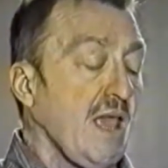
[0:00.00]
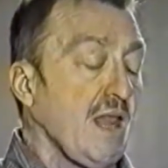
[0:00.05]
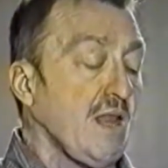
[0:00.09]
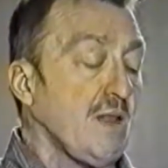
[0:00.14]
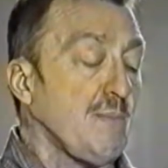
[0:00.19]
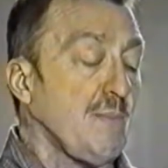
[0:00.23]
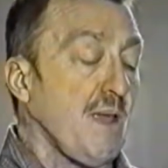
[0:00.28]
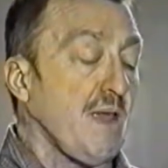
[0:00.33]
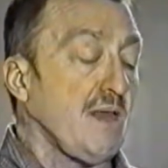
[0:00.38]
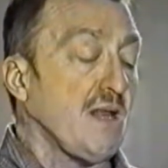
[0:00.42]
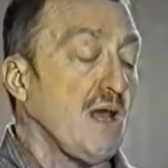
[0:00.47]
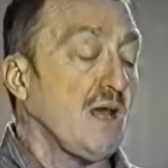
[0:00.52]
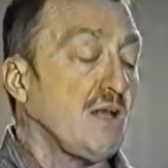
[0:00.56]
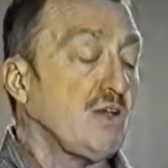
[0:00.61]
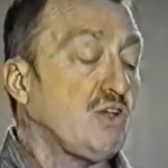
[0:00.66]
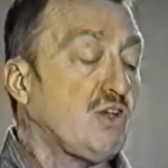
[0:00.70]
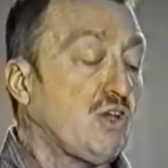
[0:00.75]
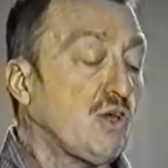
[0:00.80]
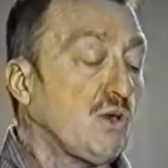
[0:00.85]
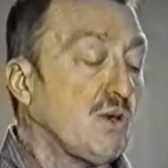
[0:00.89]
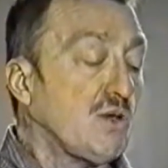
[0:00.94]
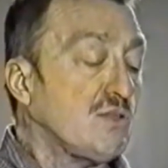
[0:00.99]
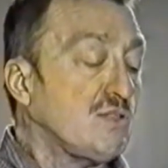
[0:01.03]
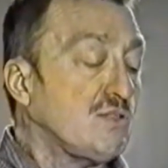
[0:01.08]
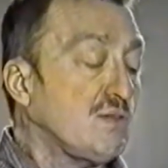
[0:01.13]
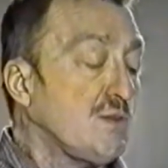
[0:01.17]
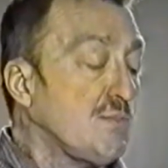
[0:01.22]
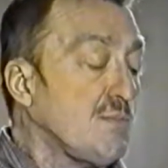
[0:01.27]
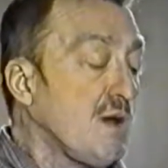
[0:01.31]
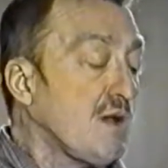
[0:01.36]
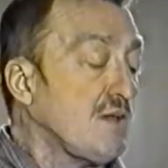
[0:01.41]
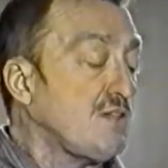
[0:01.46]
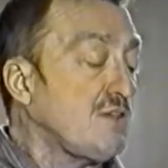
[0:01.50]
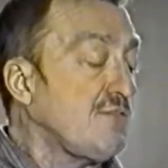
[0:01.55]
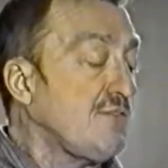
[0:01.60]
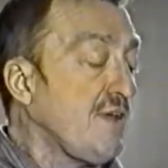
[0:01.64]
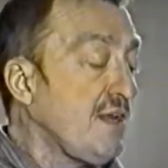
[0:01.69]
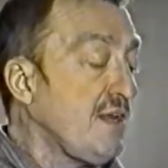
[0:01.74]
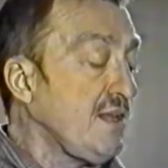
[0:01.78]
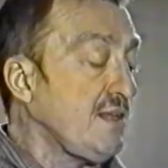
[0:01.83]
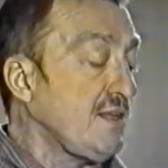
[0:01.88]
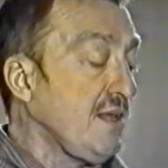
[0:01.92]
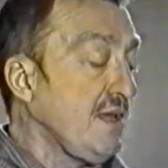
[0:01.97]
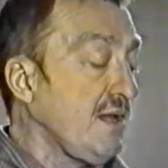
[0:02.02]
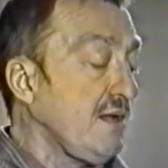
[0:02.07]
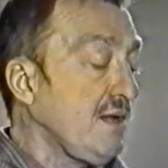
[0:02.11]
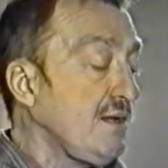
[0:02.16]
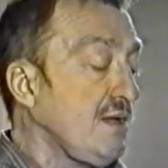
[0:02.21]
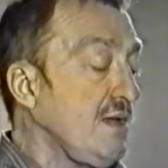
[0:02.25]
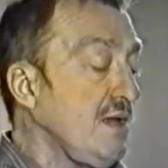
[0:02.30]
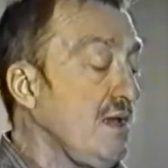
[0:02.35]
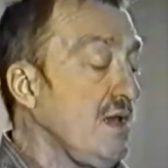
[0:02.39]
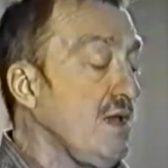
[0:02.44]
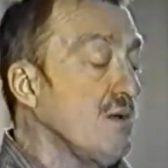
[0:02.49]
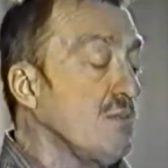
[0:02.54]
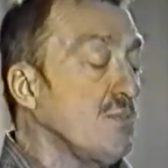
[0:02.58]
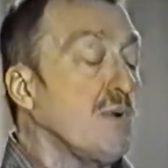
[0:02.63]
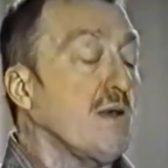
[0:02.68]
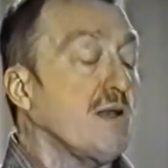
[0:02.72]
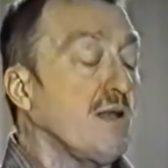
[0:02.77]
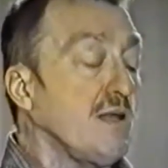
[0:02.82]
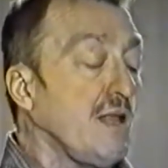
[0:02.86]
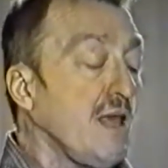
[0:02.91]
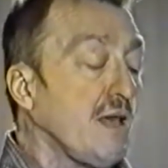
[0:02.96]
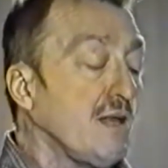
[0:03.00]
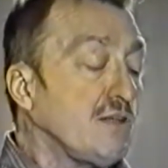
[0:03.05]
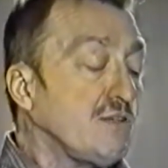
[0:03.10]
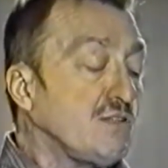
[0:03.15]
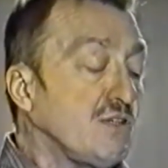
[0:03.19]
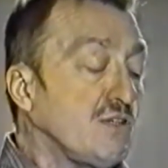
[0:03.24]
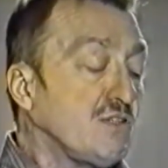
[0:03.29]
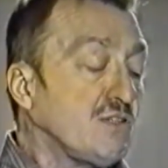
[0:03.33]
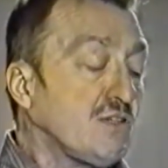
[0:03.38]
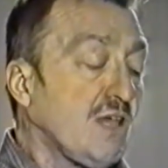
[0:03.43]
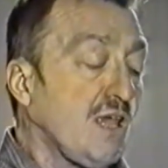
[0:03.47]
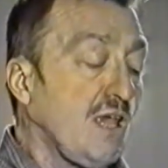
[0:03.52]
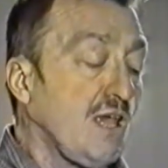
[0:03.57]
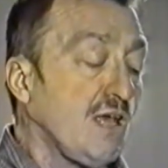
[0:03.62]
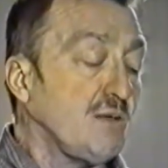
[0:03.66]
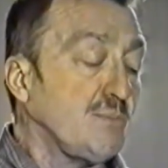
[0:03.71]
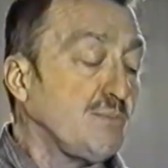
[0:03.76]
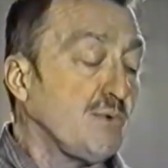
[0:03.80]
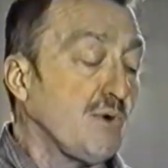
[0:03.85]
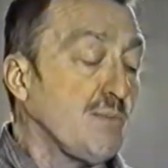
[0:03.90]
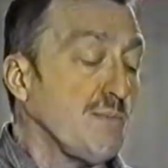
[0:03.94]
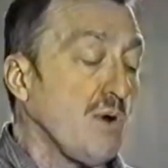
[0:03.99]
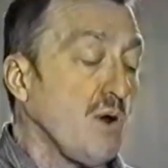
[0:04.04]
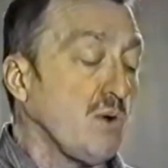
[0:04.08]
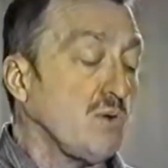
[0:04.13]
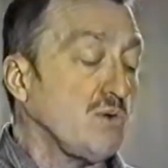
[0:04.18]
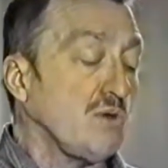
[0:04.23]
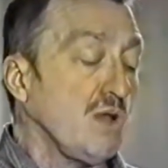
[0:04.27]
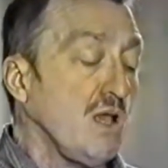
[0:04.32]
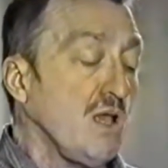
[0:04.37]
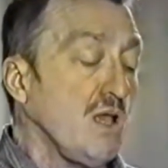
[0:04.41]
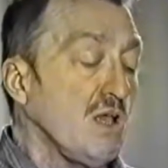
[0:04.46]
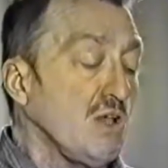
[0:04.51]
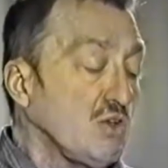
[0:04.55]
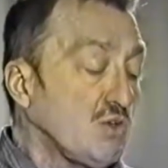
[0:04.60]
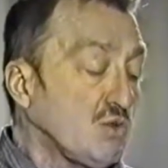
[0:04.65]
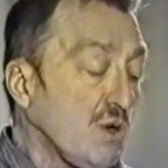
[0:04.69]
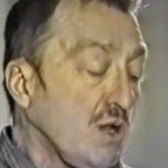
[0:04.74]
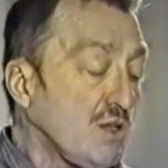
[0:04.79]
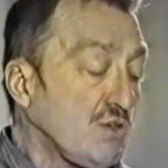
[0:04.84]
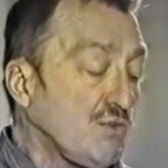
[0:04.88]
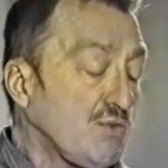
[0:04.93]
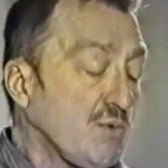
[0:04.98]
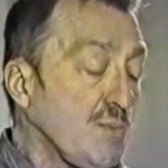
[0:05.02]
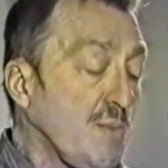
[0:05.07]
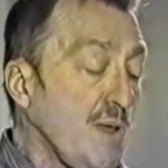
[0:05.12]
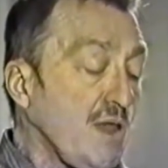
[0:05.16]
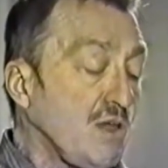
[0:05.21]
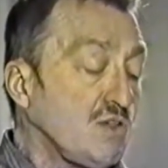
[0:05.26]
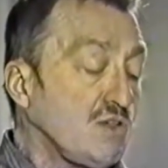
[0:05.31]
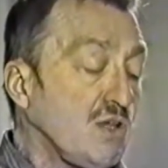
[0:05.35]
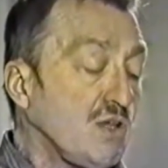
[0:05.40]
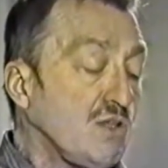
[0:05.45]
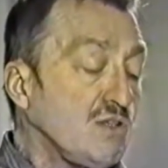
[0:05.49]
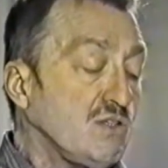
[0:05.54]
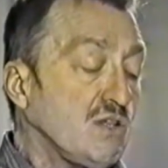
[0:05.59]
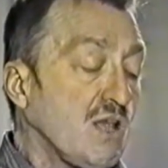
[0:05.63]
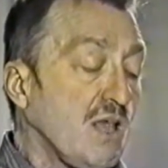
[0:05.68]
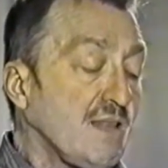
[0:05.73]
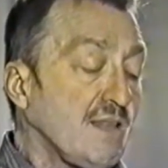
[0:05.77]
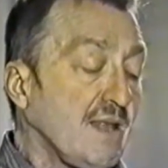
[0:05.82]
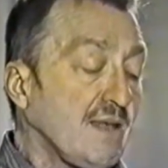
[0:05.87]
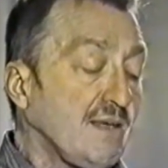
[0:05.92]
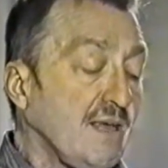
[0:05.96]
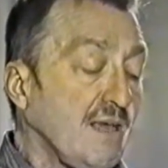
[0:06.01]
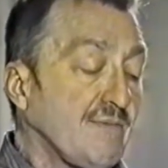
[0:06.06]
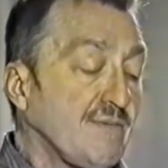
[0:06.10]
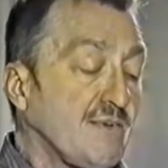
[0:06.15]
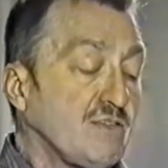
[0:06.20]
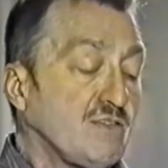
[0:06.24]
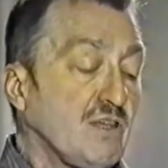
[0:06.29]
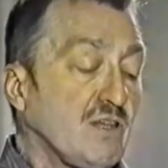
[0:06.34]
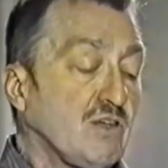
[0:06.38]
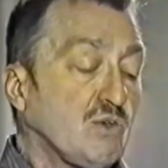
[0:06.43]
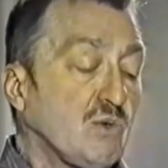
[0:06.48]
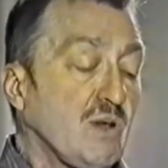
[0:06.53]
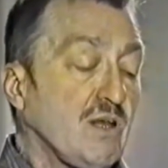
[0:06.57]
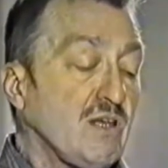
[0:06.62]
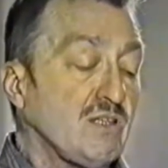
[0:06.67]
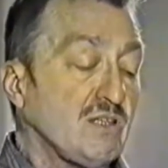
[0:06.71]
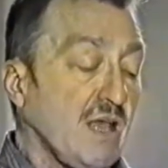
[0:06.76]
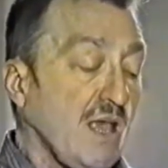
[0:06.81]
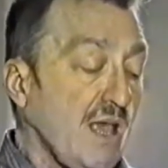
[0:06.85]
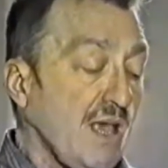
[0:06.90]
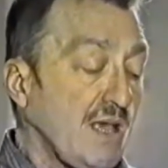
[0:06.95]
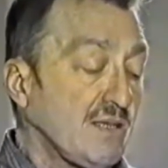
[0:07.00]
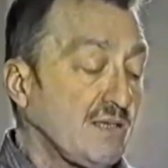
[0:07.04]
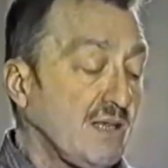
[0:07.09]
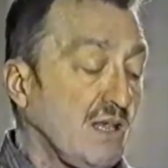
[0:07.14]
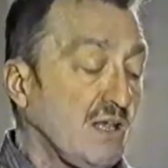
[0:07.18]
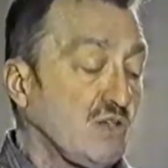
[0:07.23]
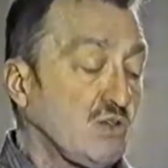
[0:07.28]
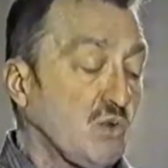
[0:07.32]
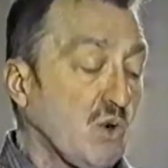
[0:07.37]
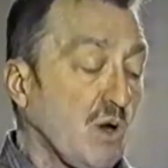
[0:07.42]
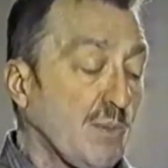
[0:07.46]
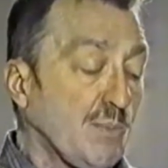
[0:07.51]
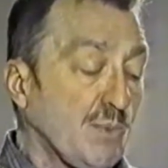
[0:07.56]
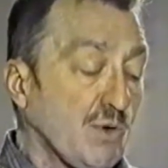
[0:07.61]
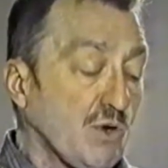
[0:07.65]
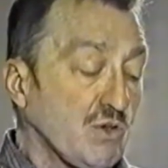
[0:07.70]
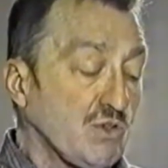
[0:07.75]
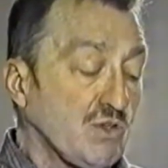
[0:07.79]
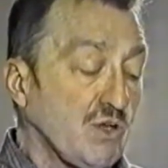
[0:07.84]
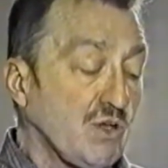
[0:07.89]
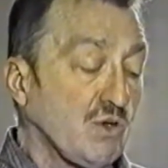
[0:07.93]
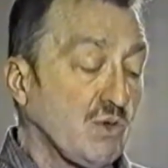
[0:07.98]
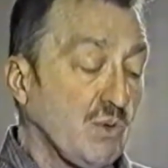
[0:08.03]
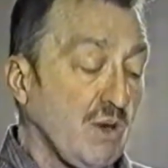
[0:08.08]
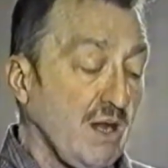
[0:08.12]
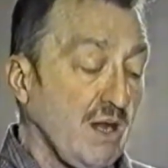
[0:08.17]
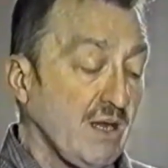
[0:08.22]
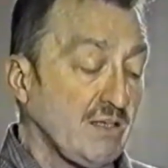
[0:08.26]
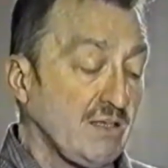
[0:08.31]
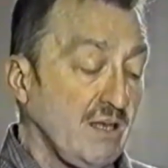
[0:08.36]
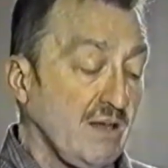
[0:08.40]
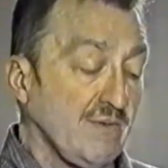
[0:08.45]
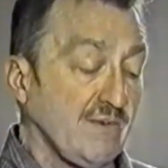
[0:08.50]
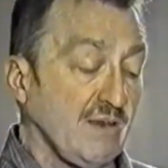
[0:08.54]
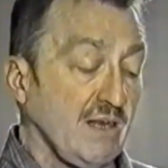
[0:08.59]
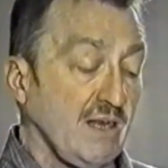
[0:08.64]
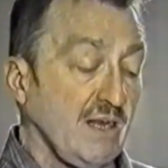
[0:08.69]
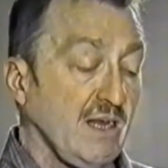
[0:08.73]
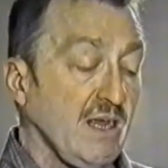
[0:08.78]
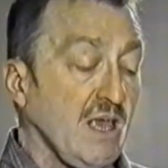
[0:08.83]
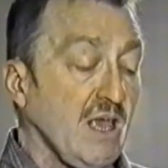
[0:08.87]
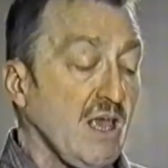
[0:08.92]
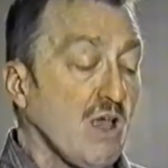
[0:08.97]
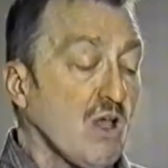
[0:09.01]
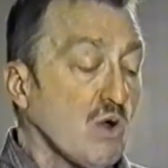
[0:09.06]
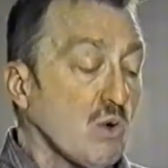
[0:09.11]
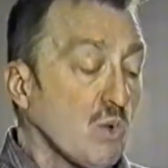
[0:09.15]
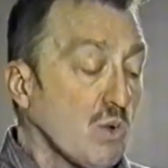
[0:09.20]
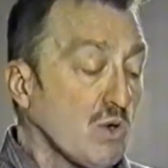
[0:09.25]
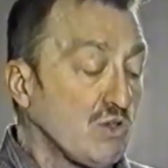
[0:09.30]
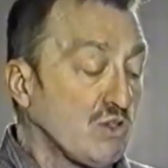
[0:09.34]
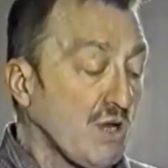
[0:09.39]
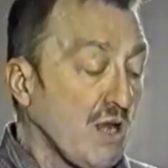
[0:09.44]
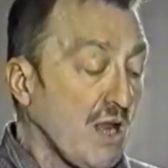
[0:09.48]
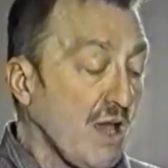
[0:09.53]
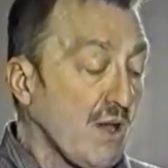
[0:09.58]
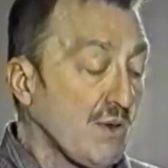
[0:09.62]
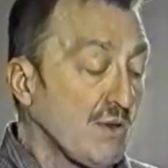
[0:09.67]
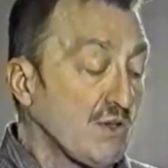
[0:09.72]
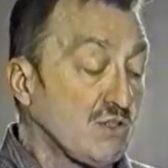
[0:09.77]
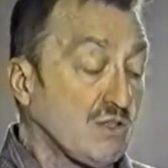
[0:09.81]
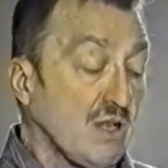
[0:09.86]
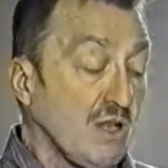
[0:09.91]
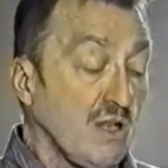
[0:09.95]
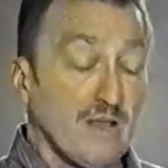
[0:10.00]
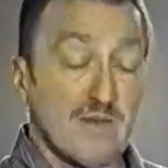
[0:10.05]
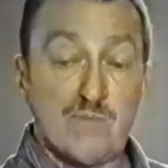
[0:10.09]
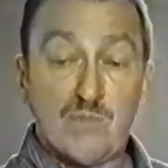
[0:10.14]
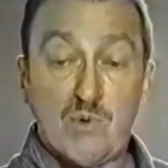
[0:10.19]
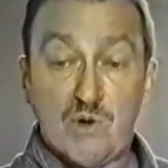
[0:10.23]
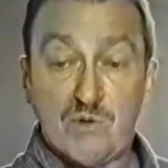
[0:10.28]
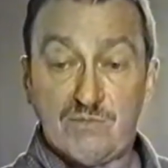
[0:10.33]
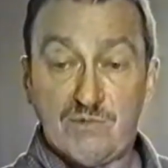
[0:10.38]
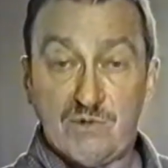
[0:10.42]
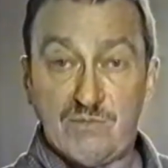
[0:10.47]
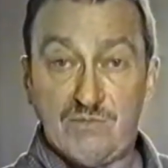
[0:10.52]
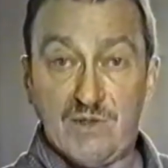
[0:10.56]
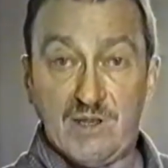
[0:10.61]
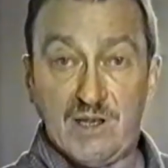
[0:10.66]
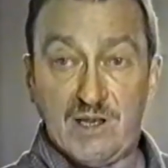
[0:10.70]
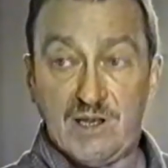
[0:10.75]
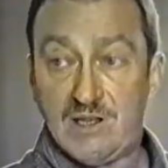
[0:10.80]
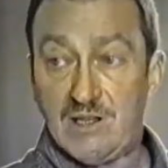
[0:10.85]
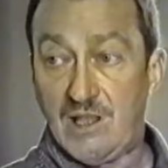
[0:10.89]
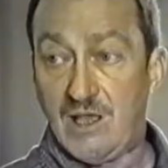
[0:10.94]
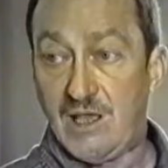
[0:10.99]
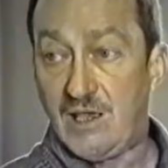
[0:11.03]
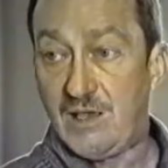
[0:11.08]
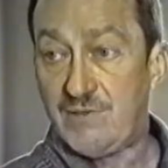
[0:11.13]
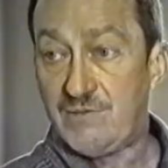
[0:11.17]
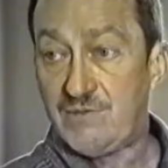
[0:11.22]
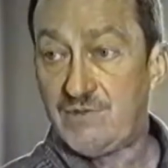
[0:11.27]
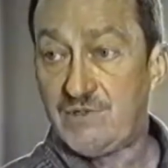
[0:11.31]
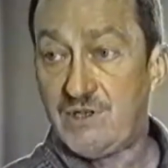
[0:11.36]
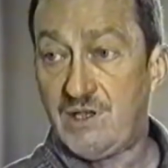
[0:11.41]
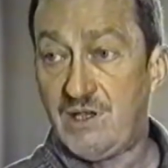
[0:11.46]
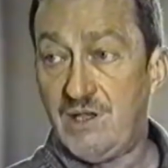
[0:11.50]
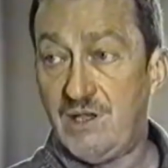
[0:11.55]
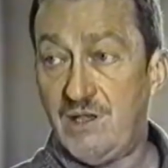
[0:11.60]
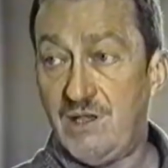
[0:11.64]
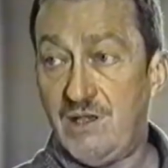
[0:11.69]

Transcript: and it may not cure us much of anything, but analysis can promote transformations that give us increased access to our personal creativity, which allow us to live more fulfilling lives.